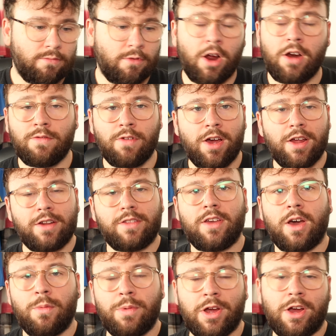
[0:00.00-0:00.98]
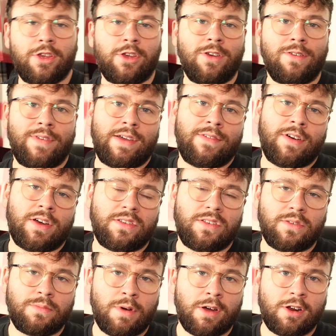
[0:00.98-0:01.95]
Right at the top, we got Juve
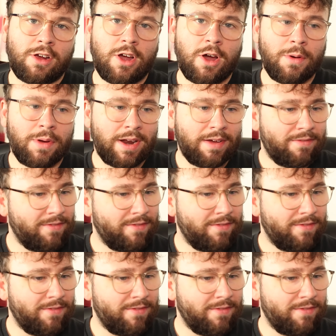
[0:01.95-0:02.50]
versus Monaco, and I